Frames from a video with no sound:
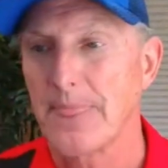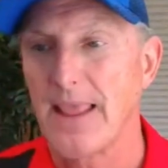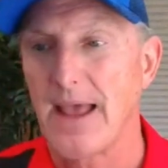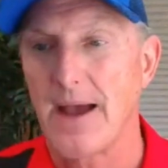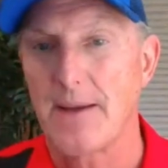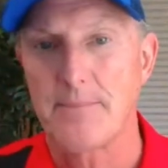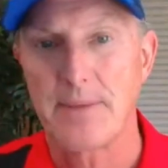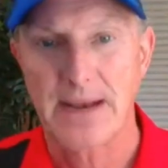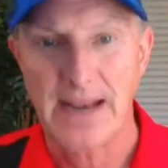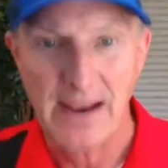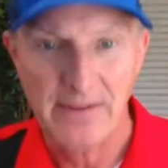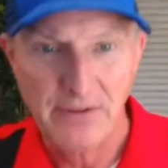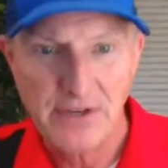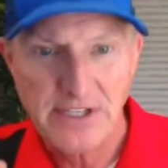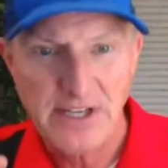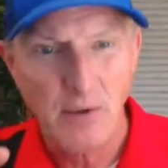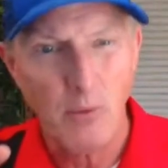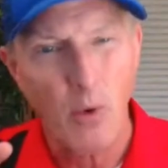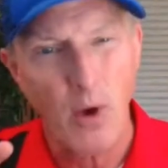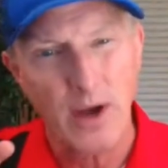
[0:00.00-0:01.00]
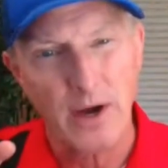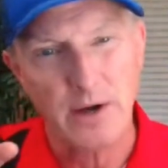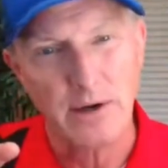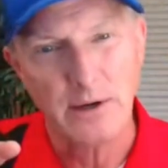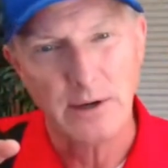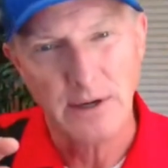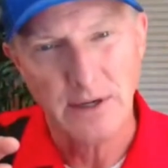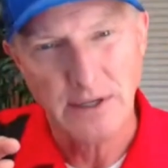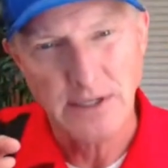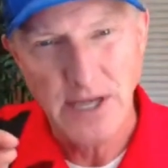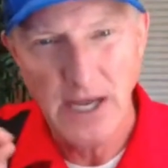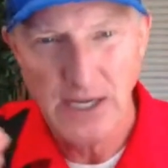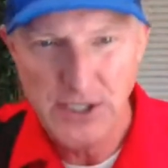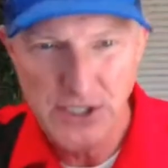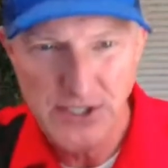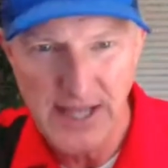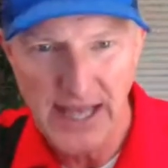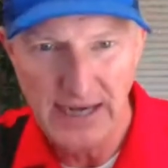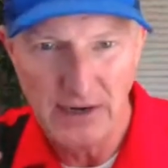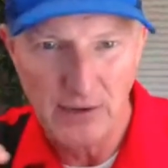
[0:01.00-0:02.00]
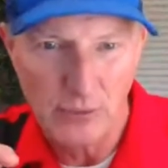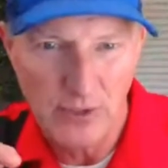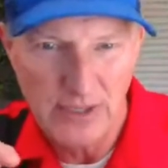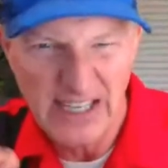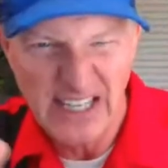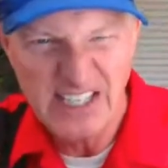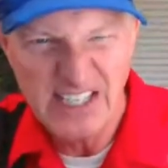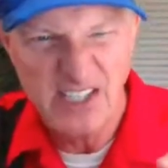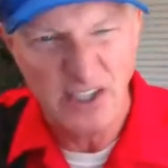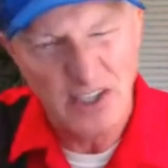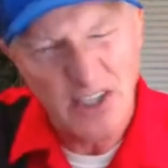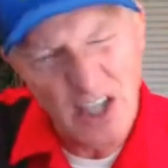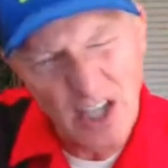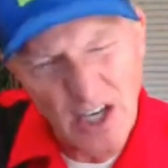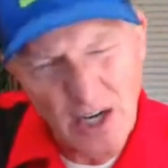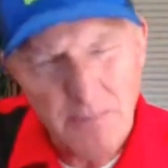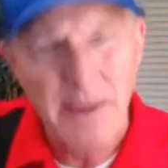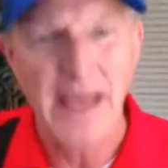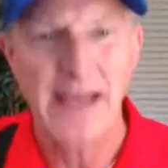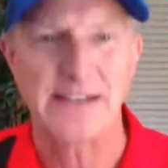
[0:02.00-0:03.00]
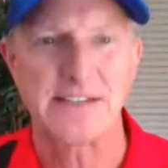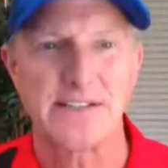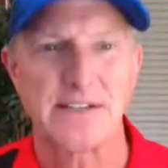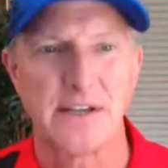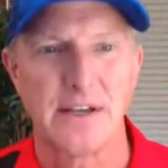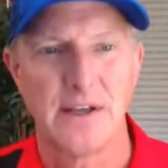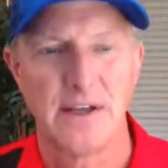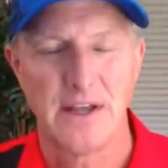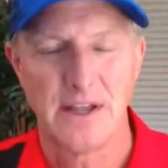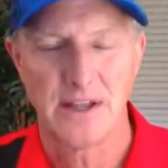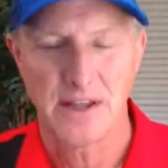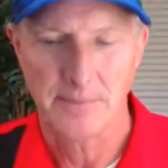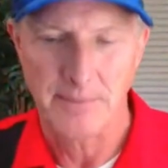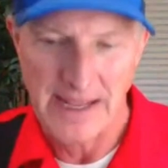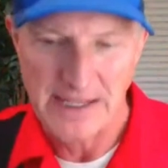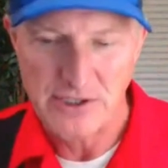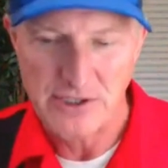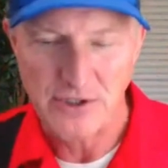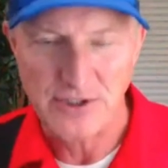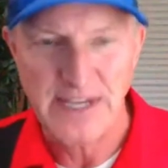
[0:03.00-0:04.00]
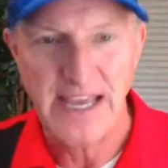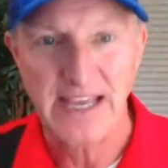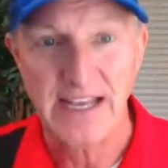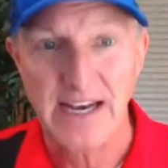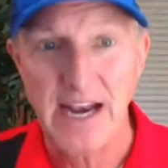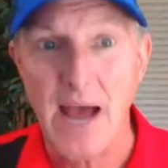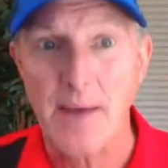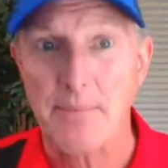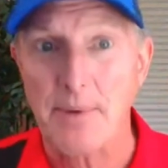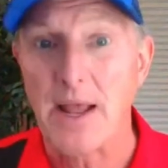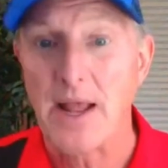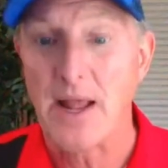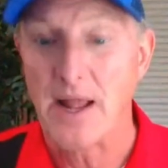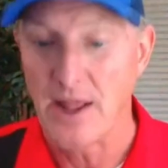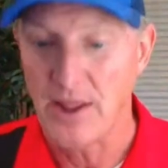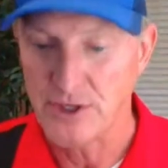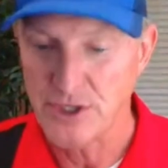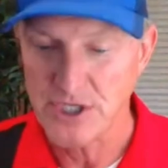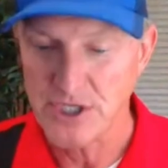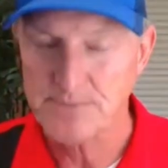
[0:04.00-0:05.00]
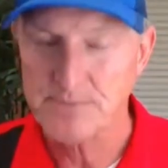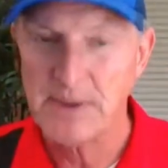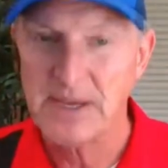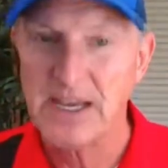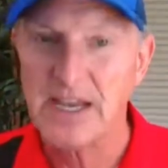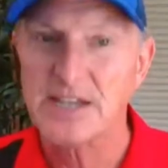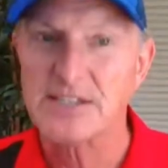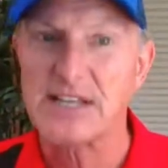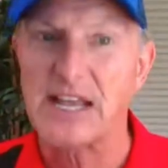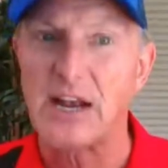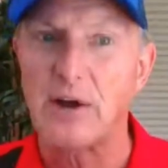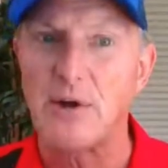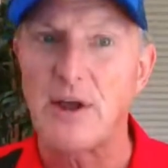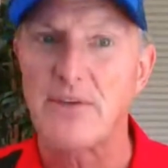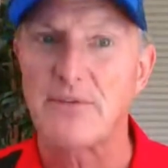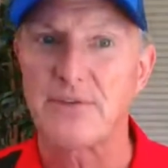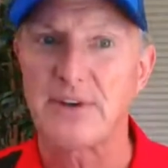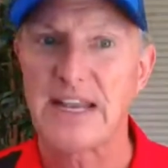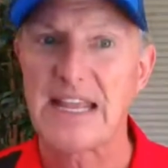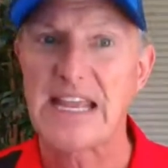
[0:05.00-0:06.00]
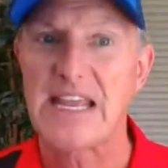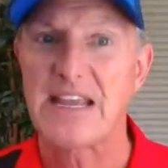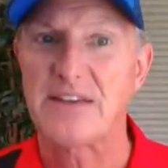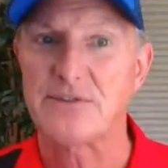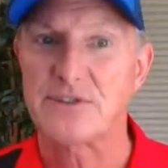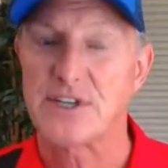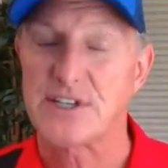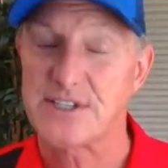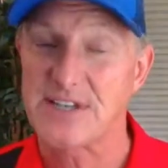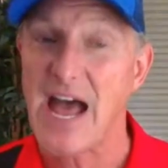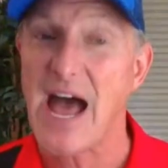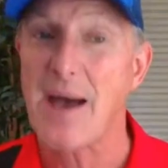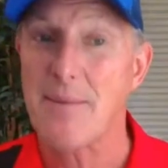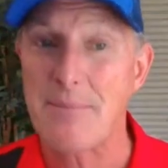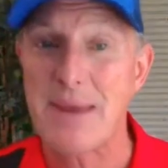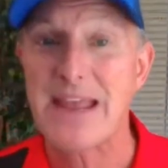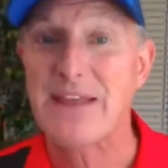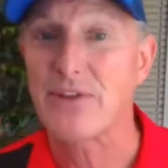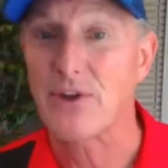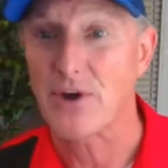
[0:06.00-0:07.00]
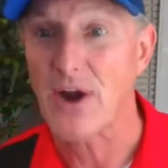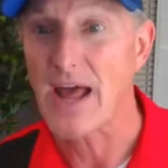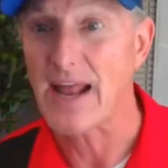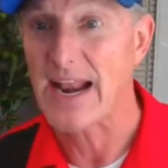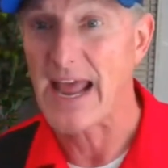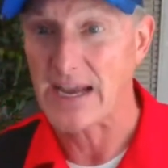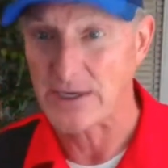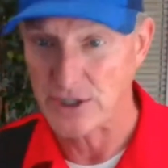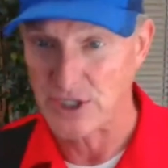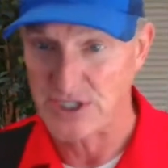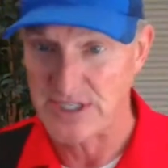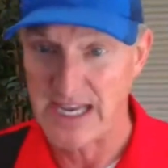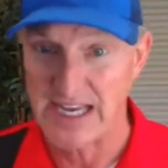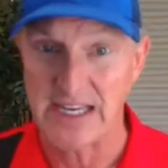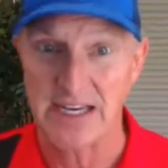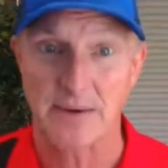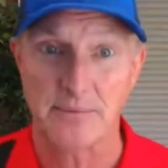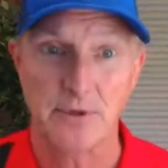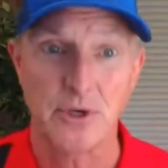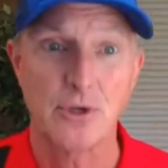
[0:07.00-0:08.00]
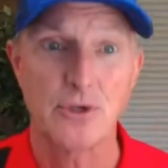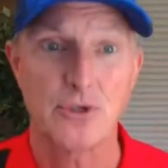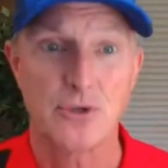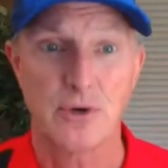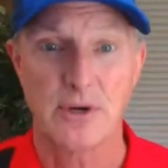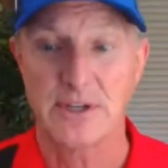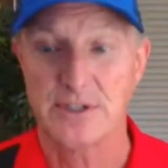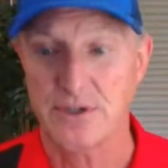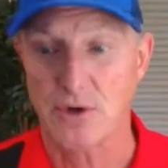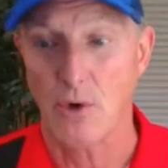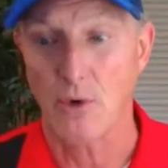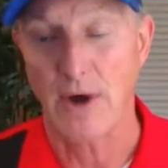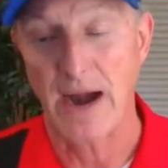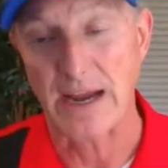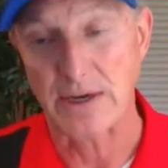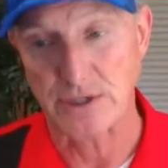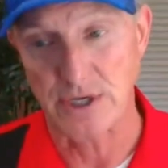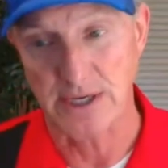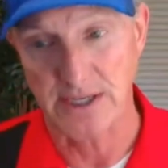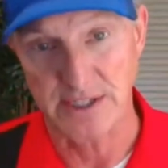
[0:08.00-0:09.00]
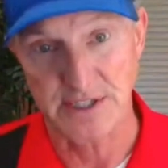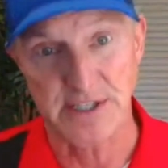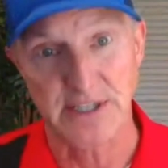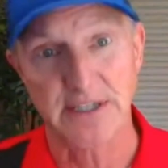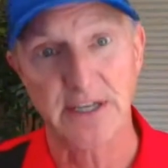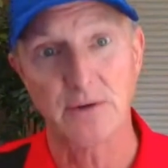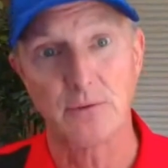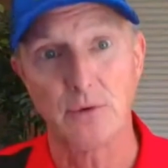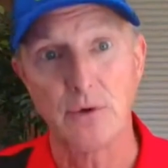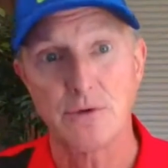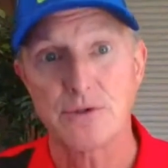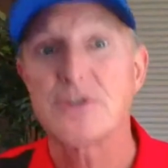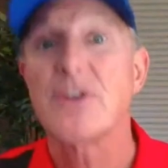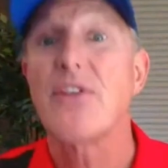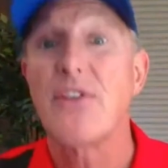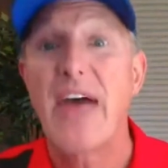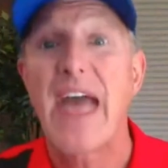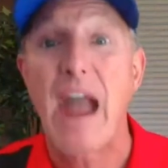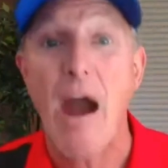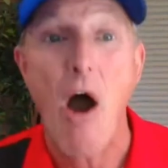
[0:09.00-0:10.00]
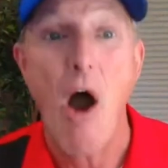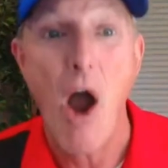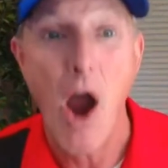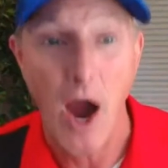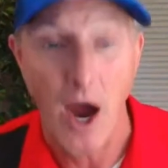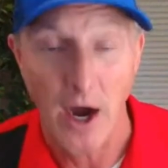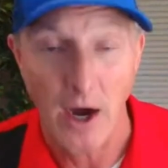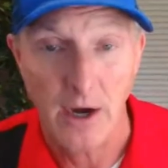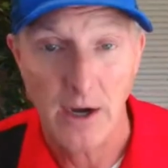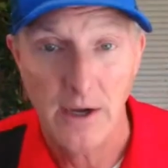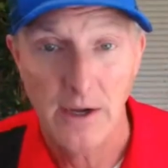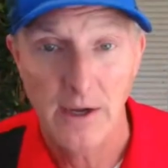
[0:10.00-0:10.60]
Uh, but every time water touches that, it'll release a little bit and so take it up. Just because they don't have leaves does not mean they're not actually taking up nutrients or actually extending roots. They are.